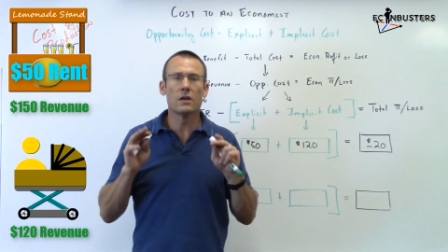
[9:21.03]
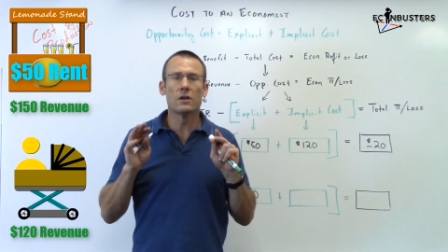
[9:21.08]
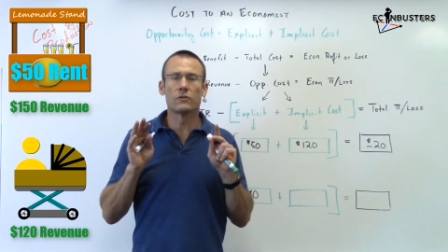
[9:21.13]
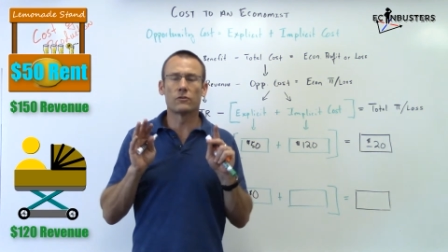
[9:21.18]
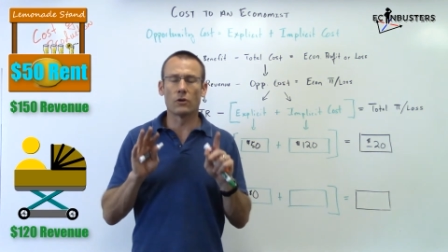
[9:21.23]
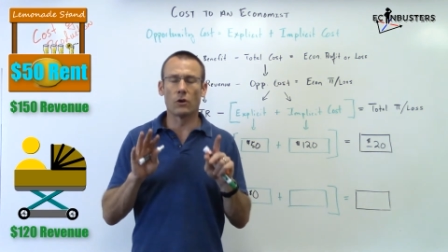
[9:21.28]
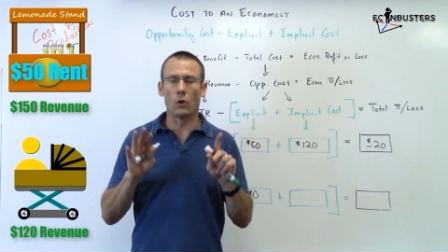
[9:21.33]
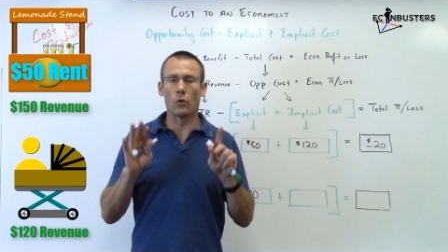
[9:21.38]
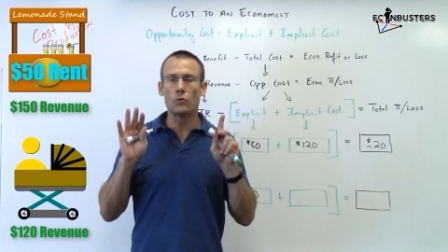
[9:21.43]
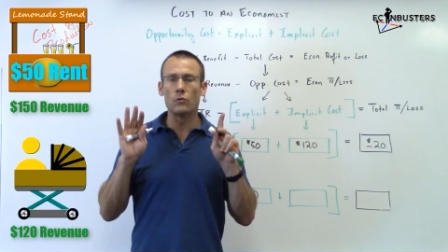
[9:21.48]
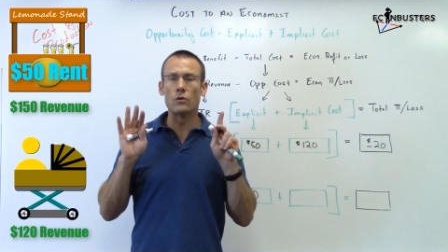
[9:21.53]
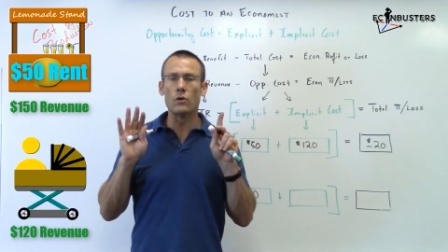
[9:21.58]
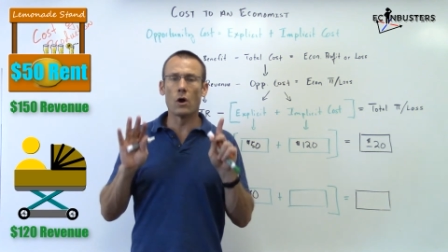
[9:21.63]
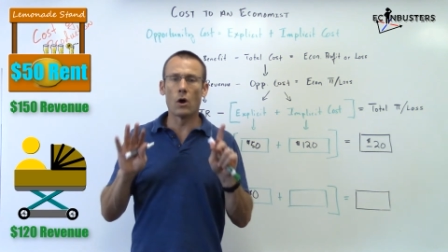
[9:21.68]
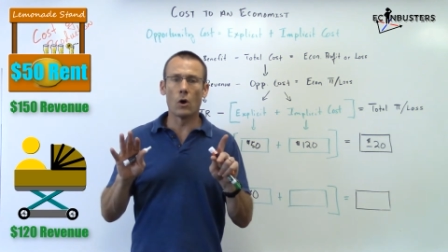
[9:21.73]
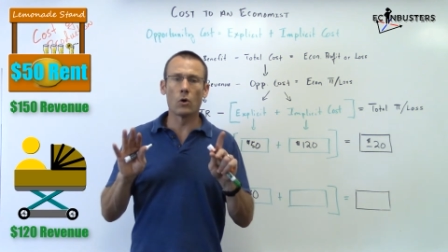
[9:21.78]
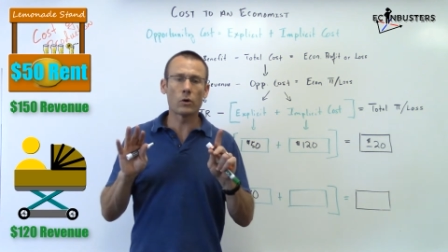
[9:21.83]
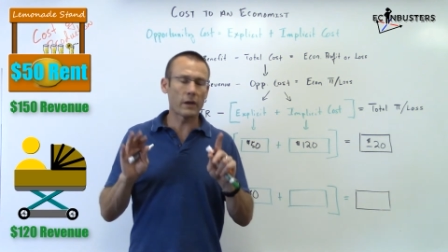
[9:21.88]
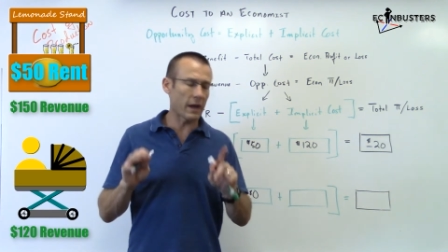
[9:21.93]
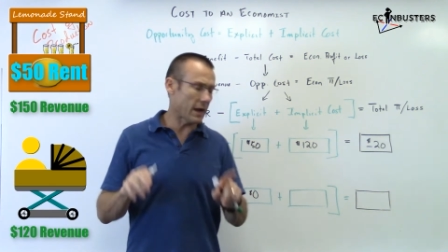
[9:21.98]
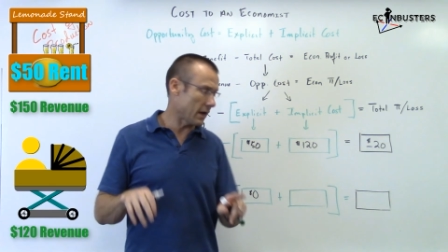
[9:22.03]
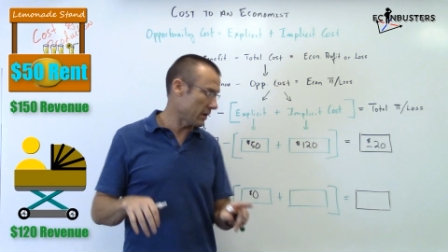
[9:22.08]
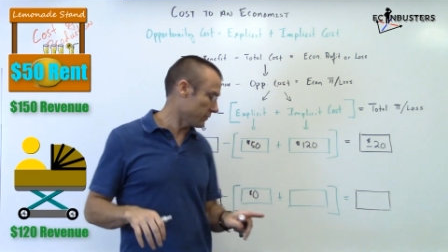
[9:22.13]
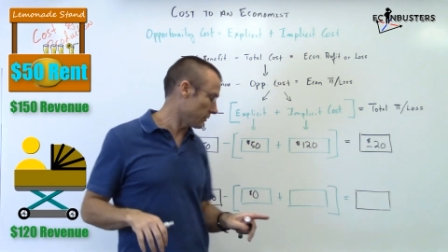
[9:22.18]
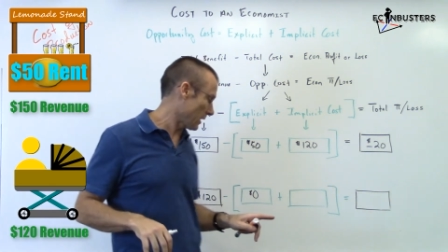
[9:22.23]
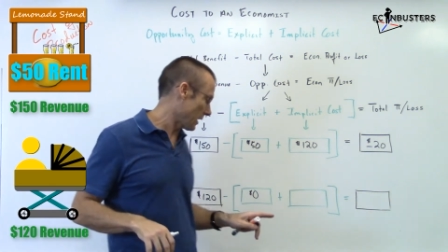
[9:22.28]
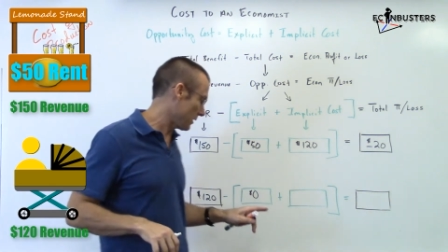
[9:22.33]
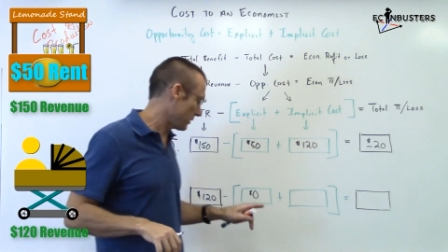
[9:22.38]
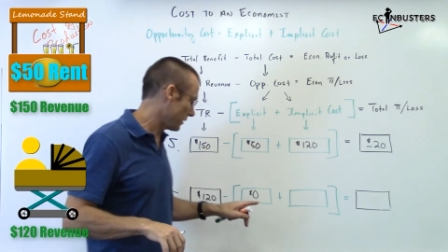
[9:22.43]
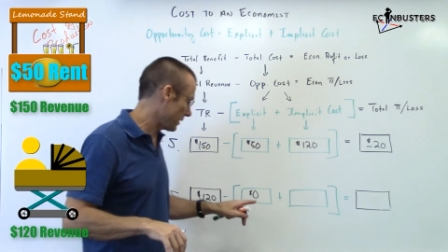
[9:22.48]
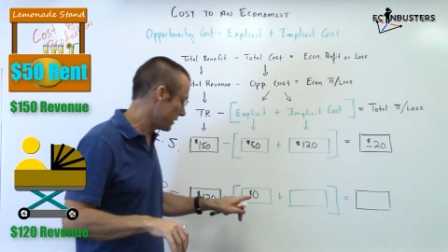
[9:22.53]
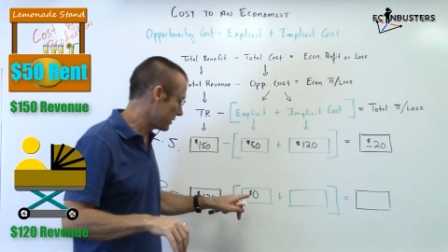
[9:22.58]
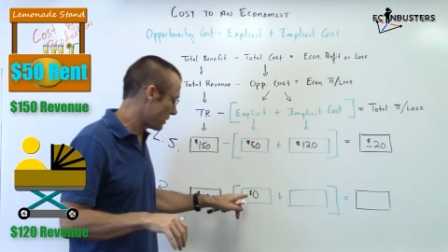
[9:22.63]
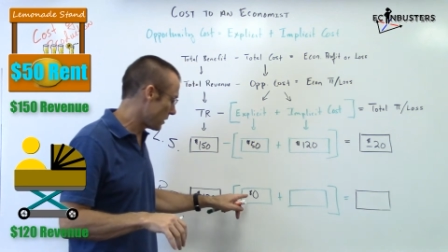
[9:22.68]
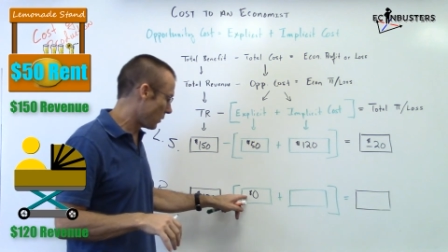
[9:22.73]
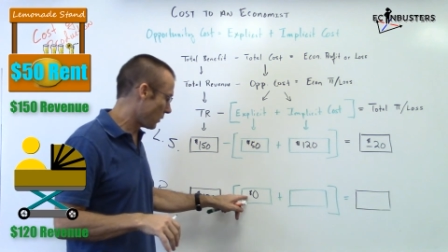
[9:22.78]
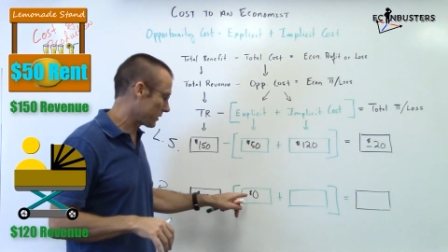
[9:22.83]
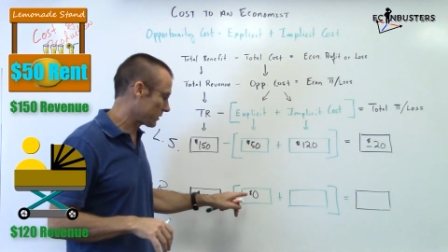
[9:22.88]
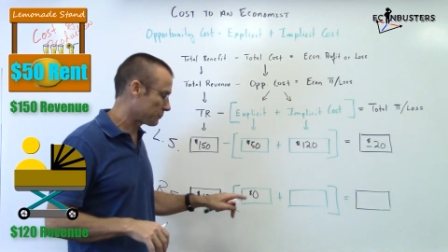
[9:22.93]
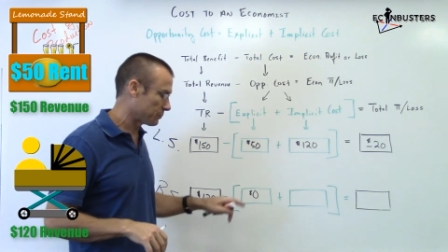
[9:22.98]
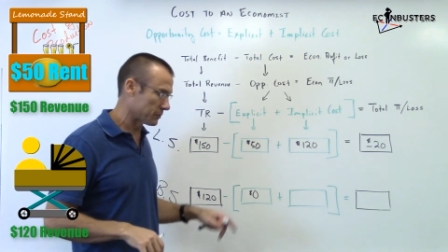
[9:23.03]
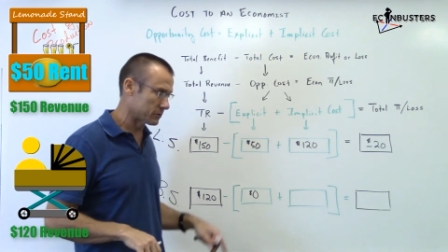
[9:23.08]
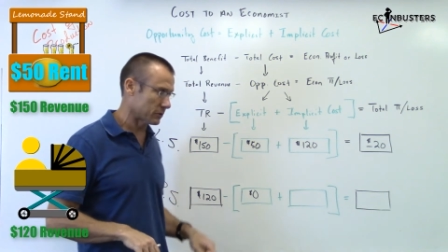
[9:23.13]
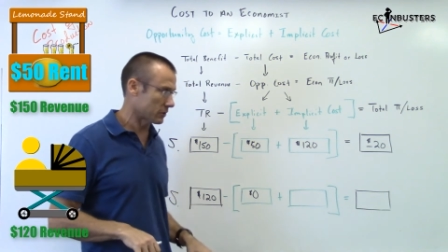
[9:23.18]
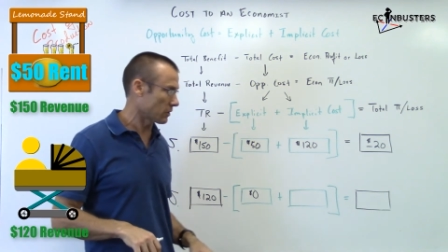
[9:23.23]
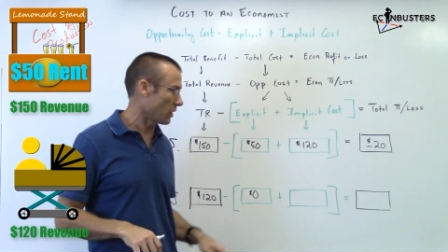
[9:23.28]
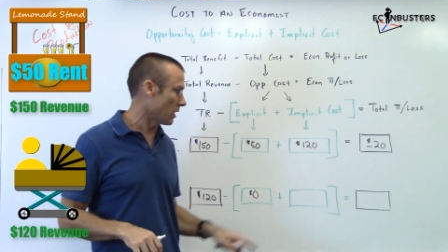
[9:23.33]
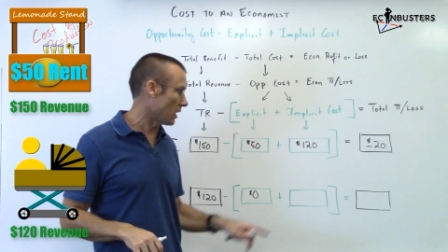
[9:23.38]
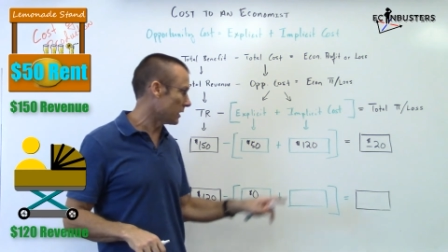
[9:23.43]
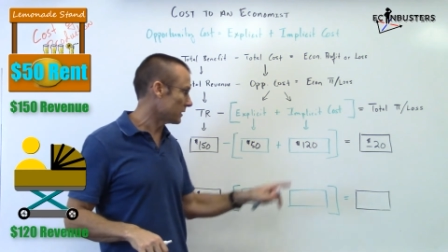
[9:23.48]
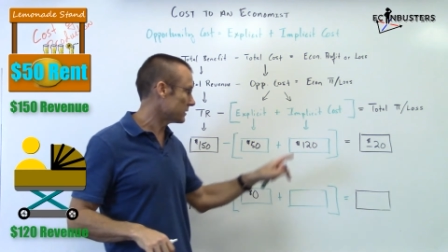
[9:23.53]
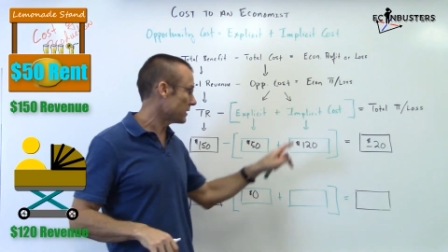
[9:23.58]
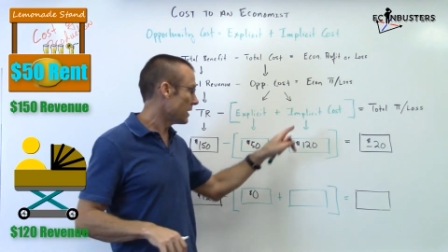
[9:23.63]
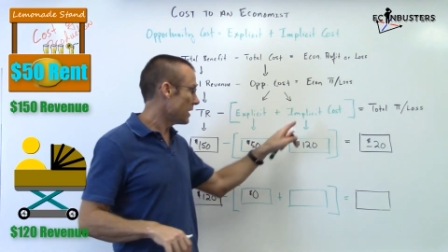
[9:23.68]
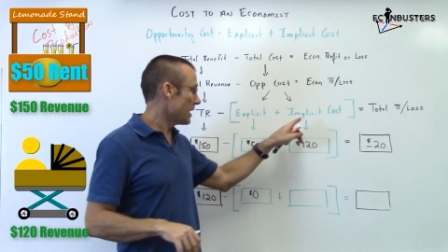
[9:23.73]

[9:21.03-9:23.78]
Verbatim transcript: So no cash outlay, no explicit cost.